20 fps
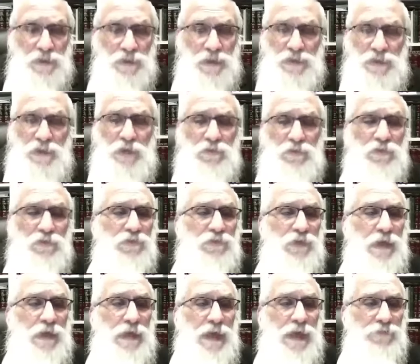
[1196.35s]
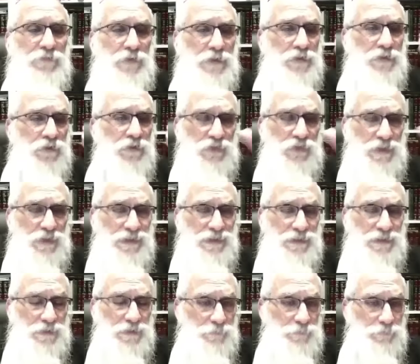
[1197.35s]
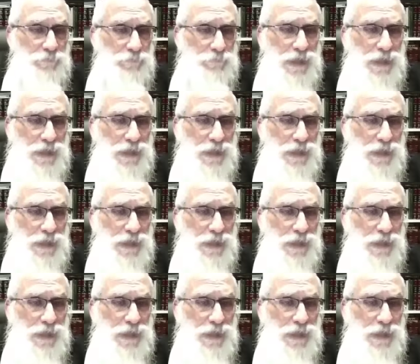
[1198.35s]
It doesn't say Avedas Alilim.